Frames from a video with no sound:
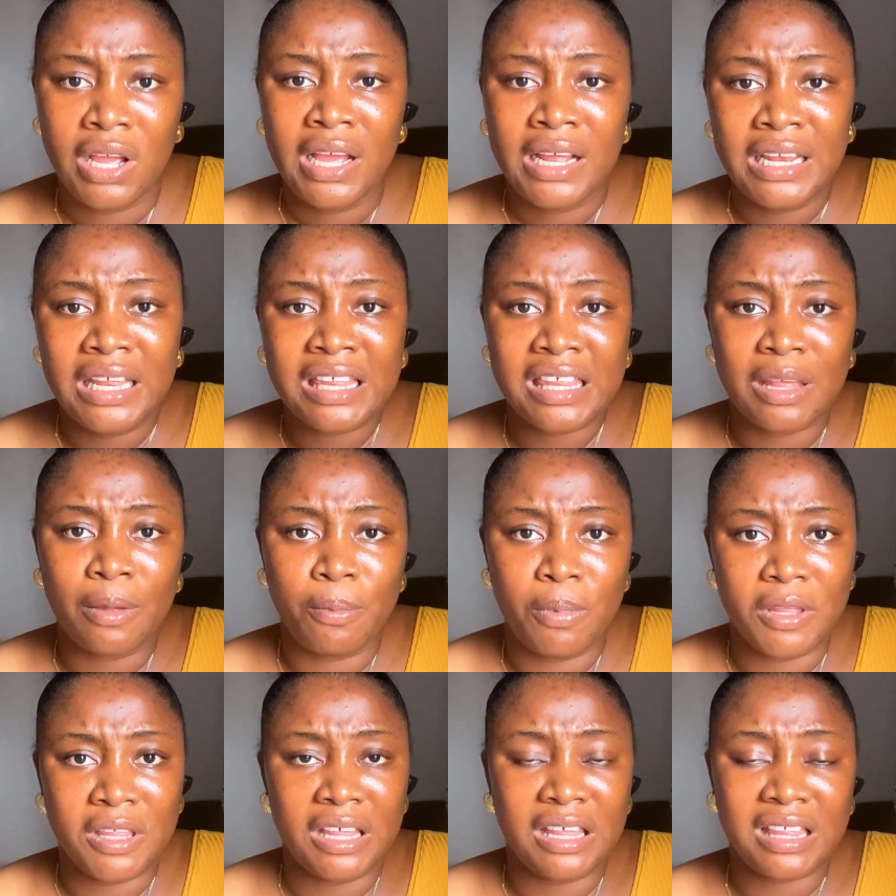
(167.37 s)
this is a
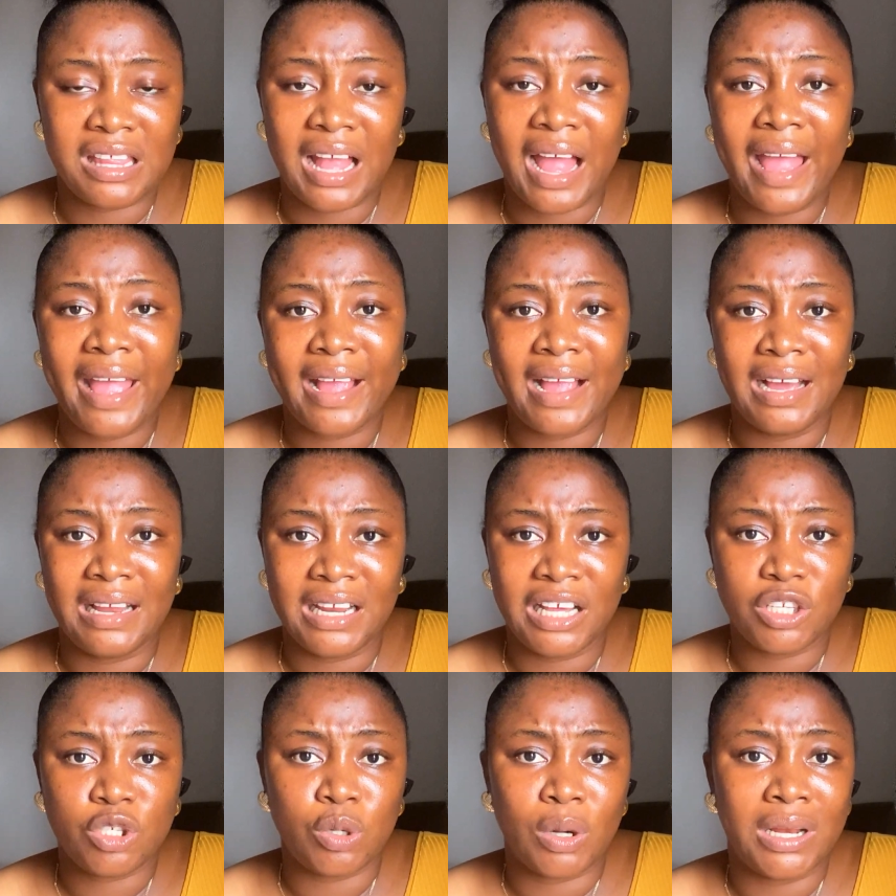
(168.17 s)
business that I can
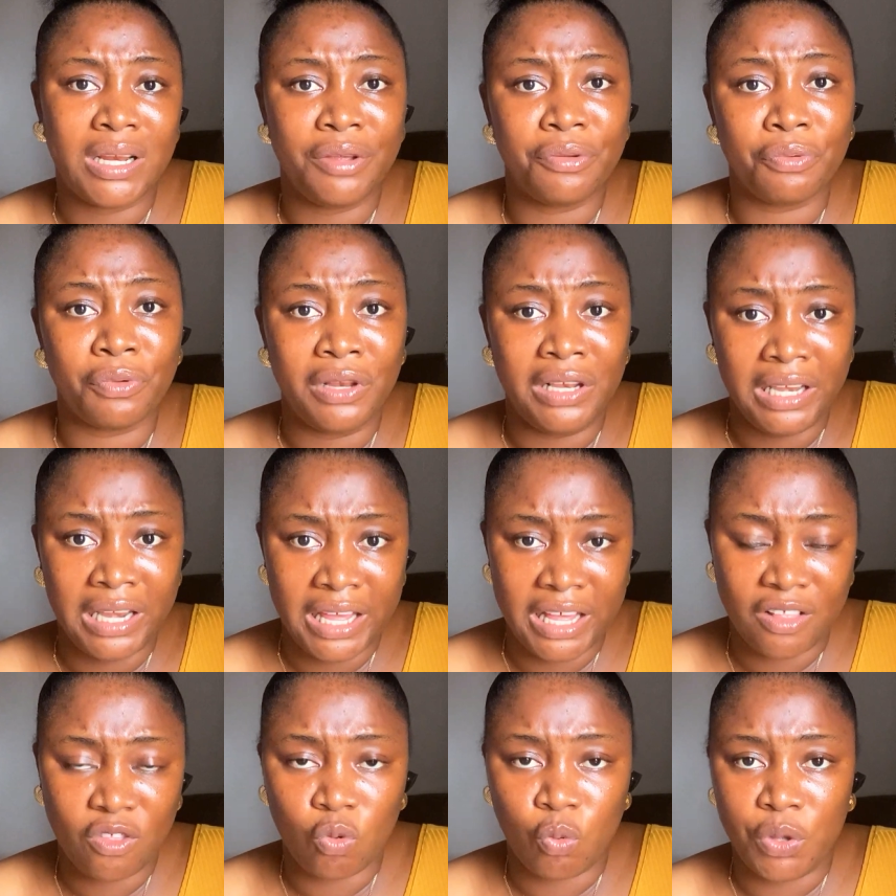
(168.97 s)
actually
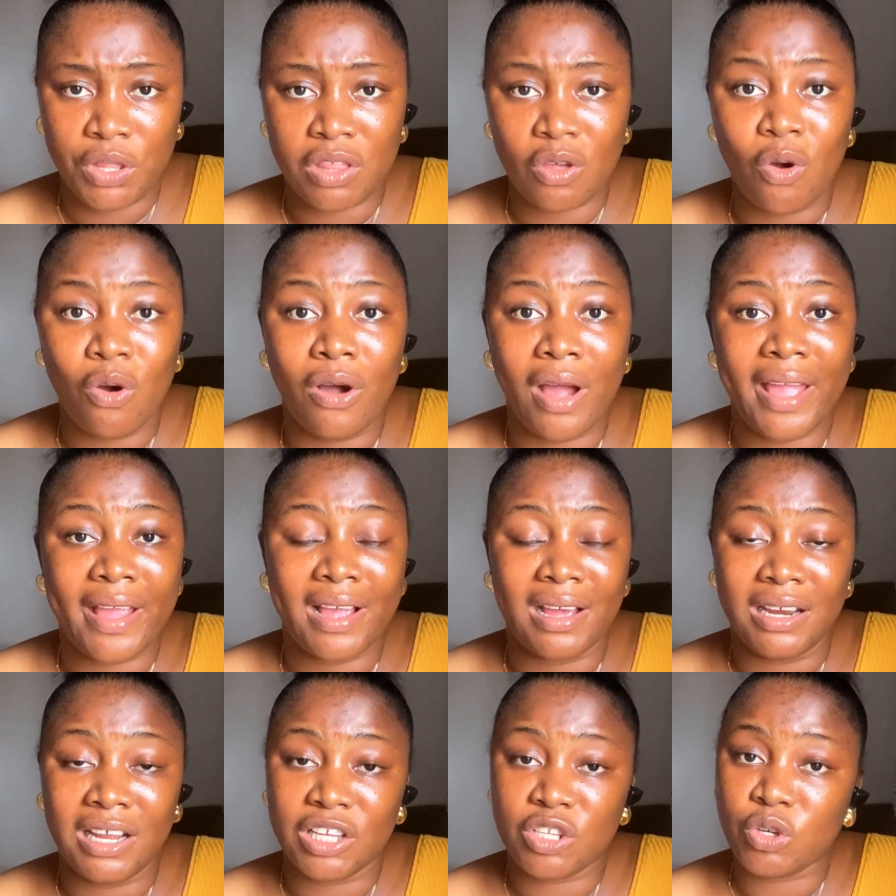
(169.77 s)
relate with or I
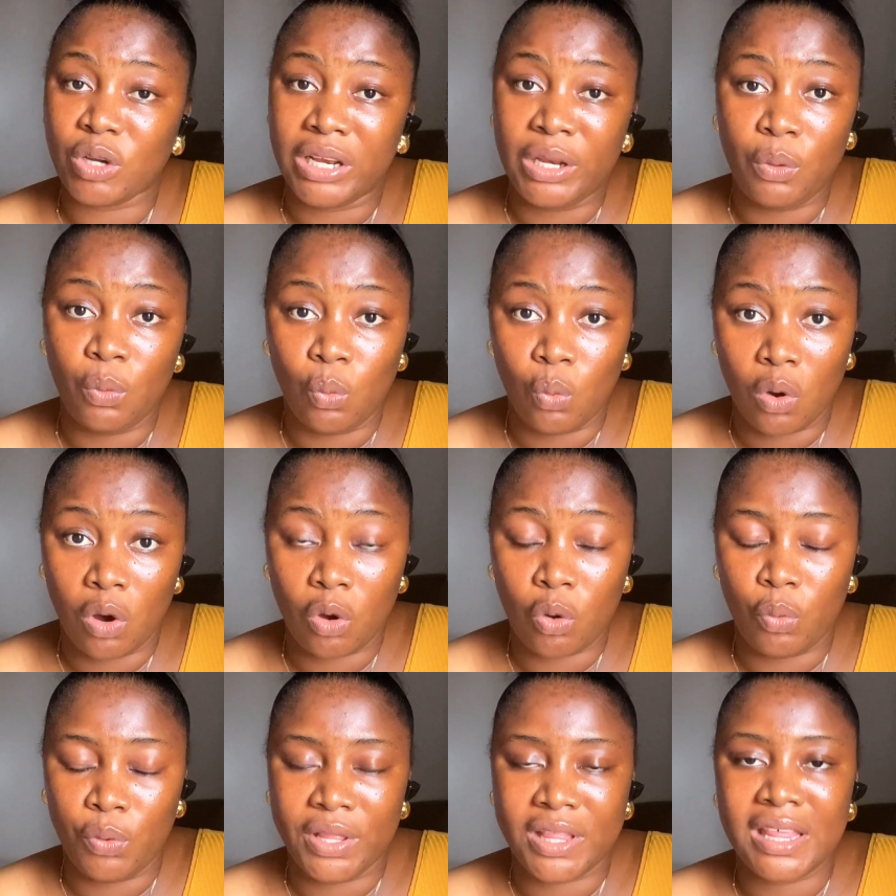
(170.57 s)
can actually
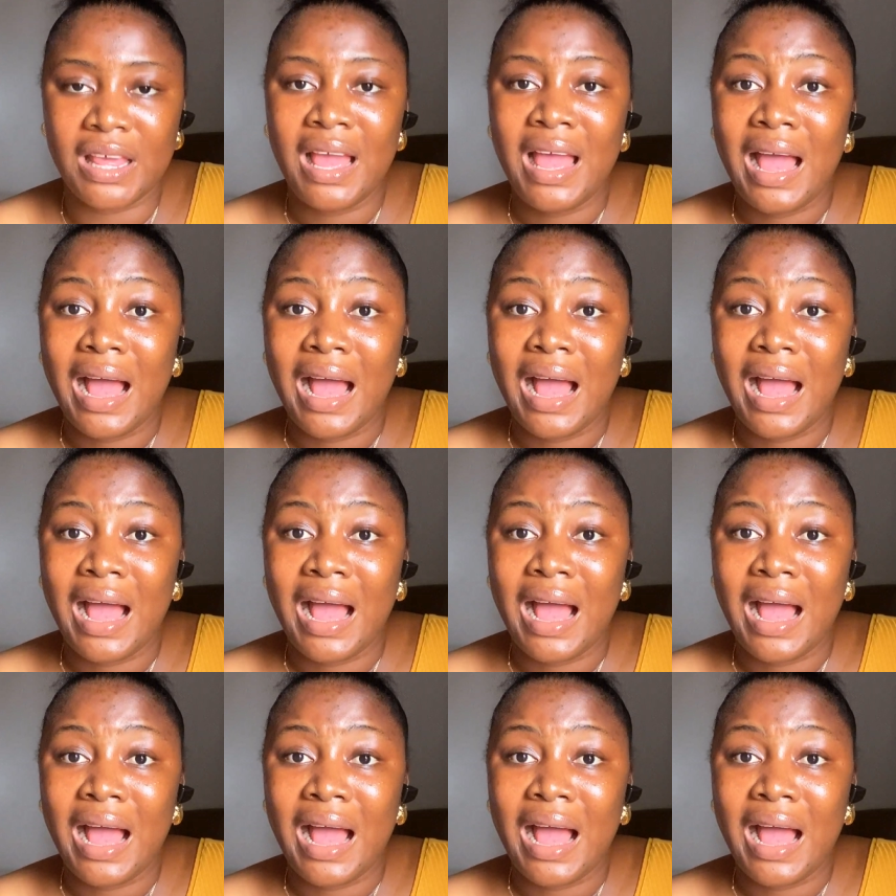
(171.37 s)
work with.